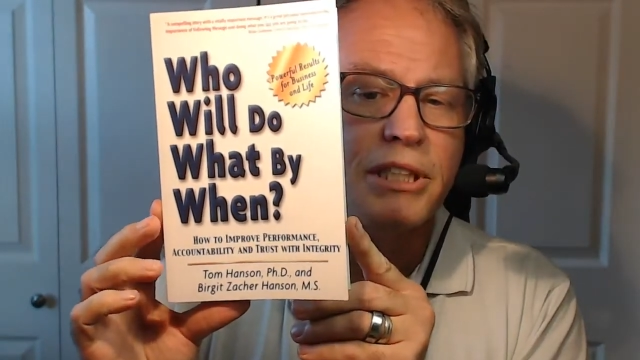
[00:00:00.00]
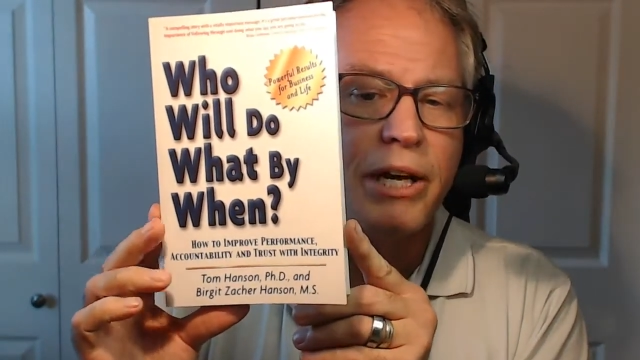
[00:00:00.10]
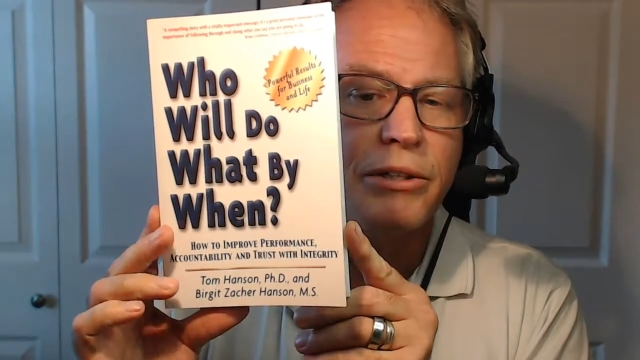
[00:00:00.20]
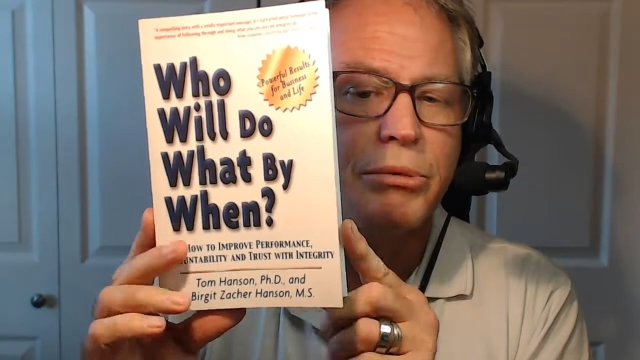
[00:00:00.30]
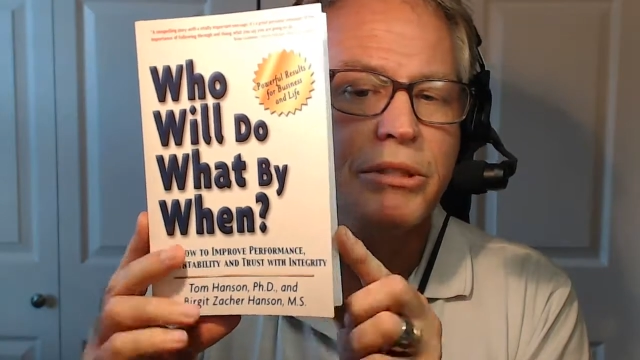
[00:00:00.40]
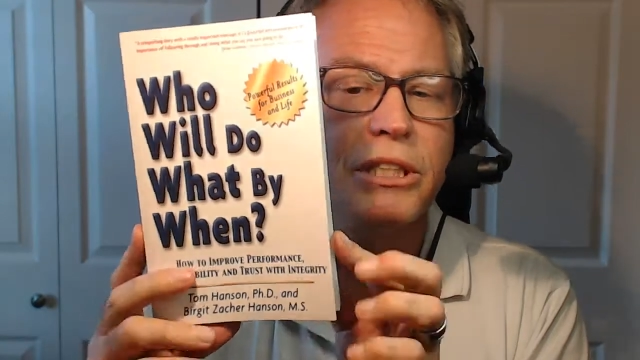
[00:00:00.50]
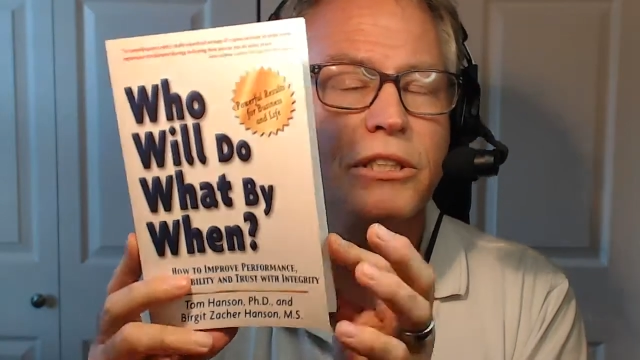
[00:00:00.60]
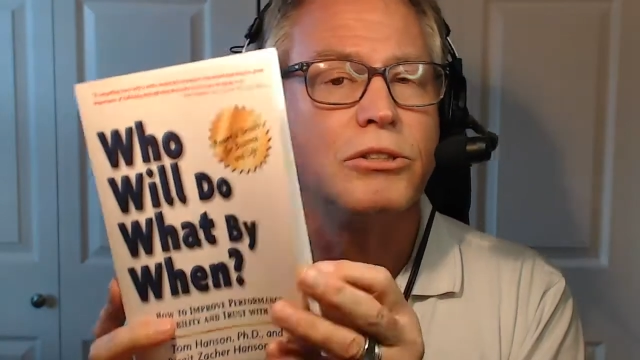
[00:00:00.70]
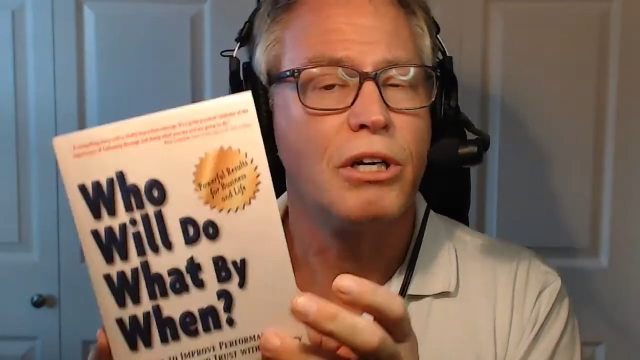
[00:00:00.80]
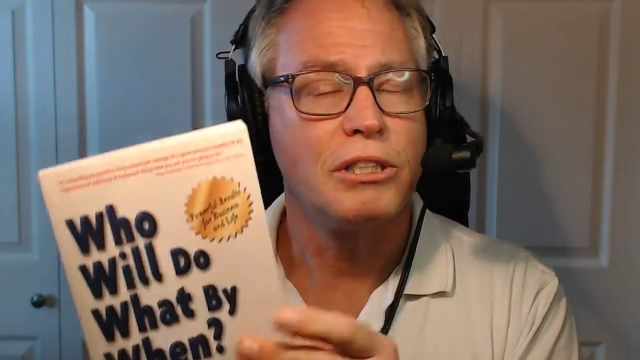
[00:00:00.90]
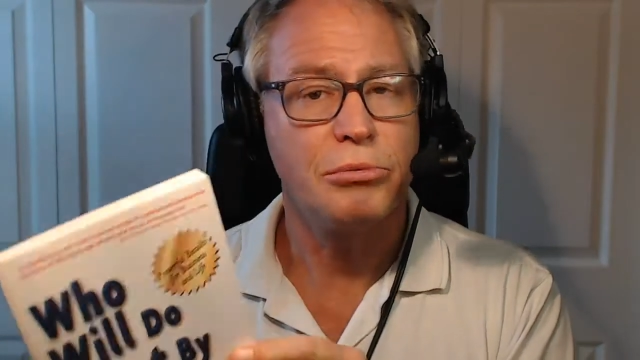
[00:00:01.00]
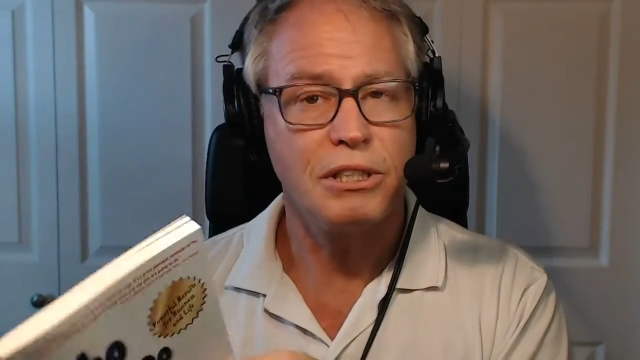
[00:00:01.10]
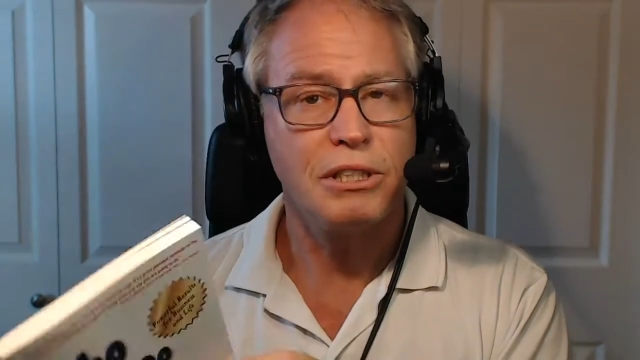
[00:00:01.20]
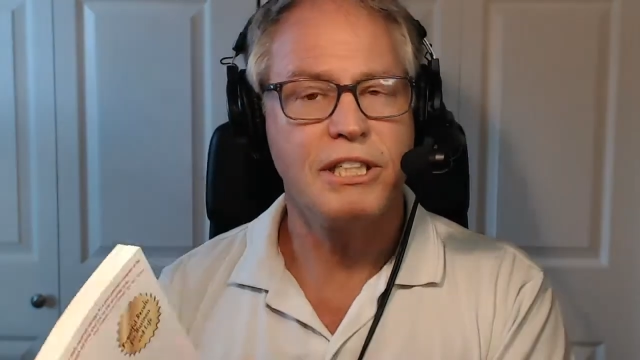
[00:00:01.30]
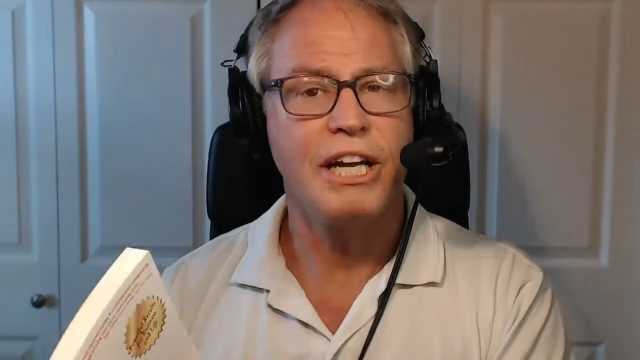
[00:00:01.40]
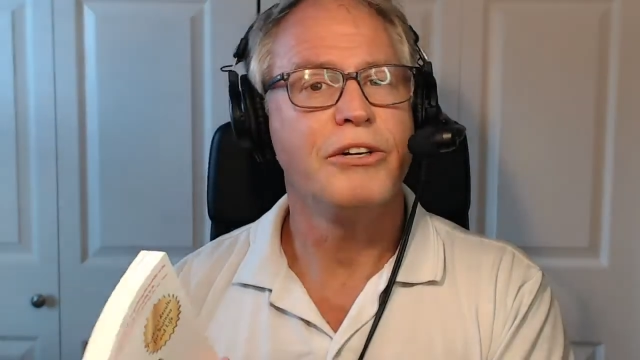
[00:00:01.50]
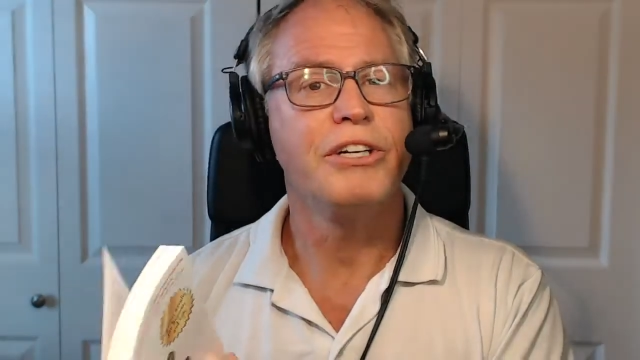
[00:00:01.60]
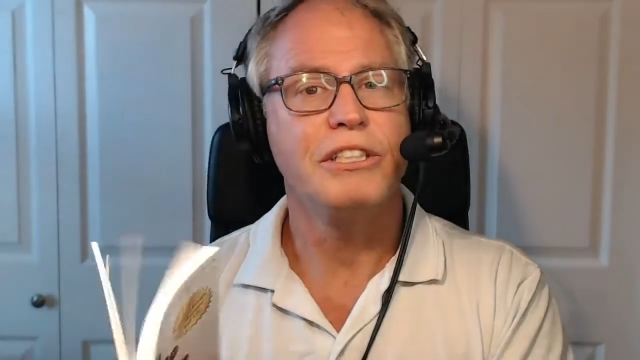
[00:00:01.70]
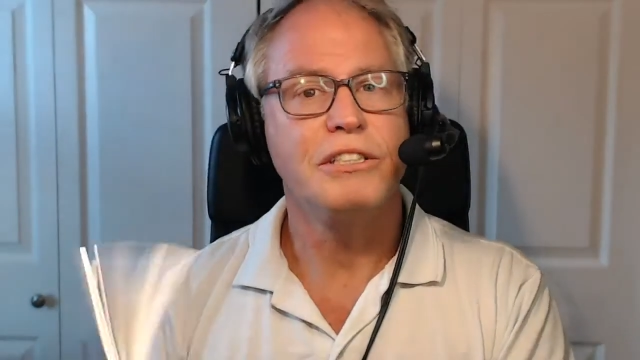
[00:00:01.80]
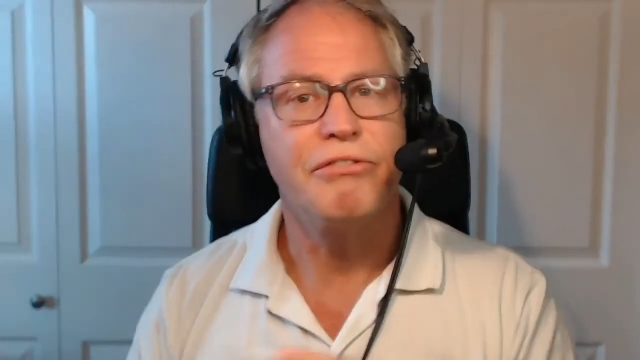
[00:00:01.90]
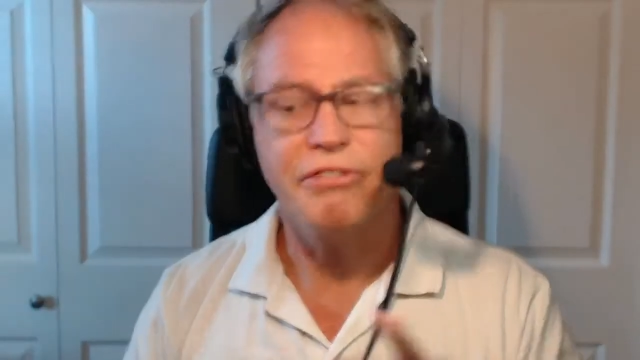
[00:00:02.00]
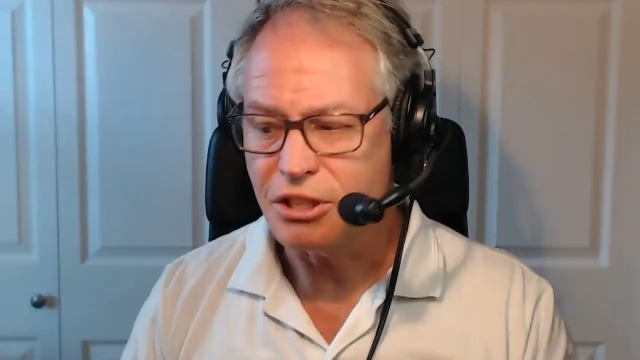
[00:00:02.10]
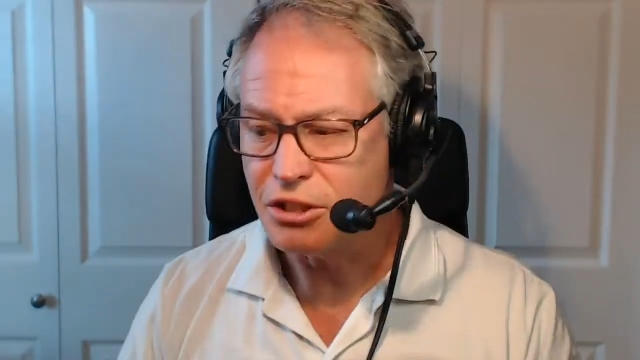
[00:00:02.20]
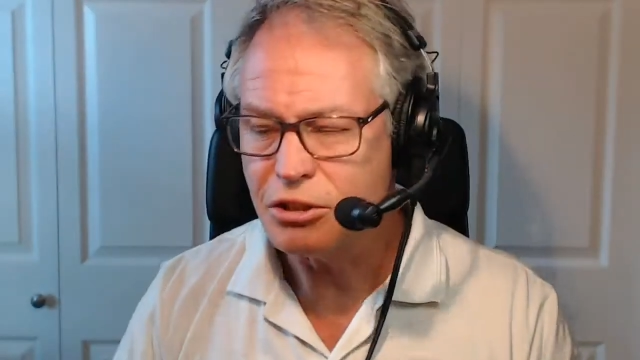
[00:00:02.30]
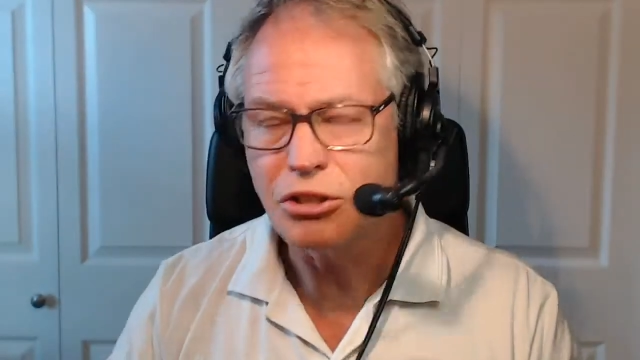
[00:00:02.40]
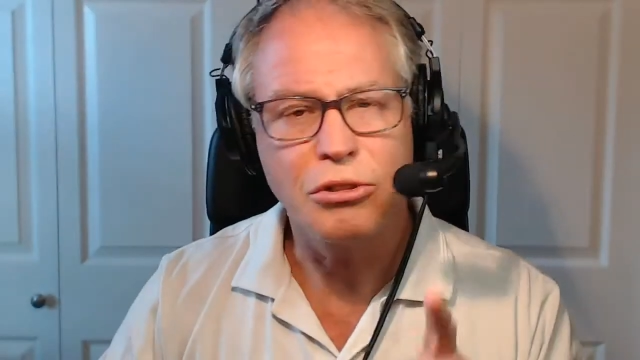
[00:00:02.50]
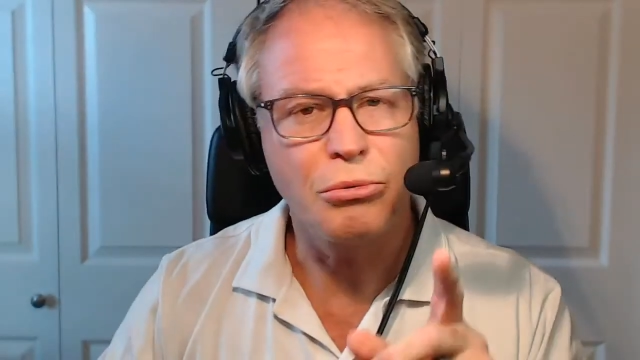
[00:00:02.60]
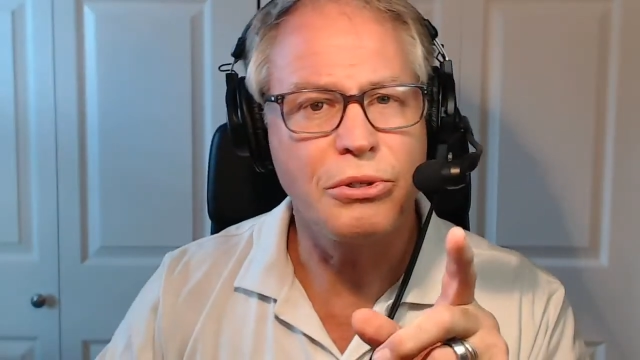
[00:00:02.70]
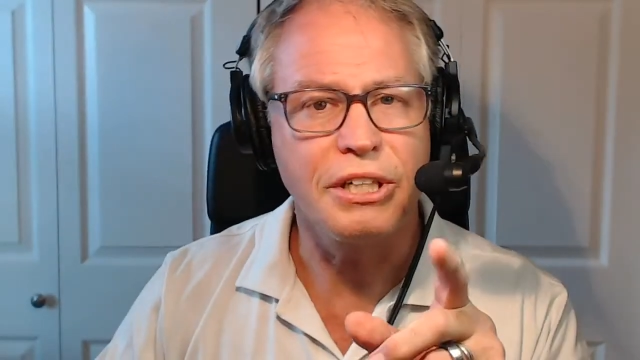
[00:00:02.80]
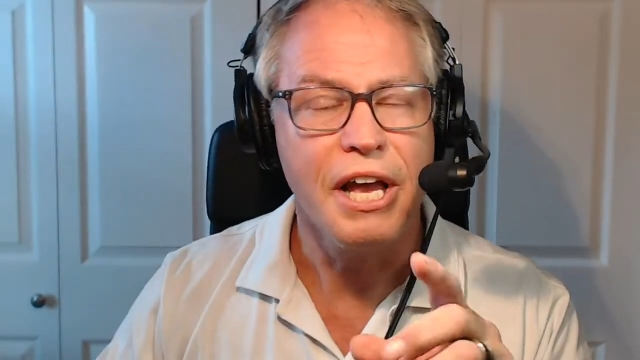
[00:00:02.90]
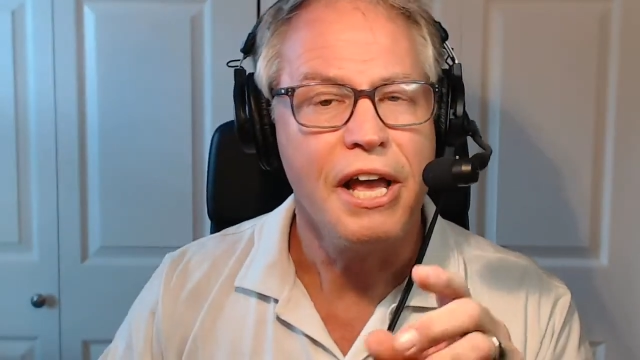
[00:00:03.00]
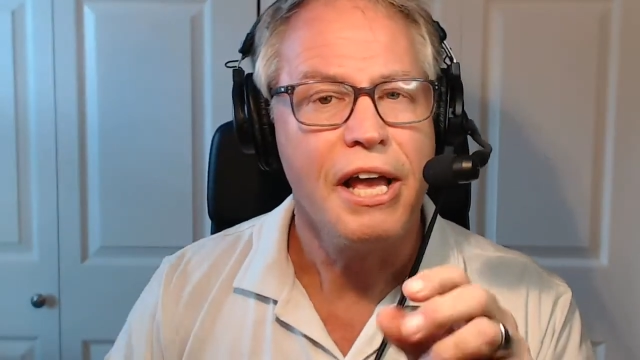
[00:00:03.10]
Accountability, and Trust with Integrity. It's a fictional story.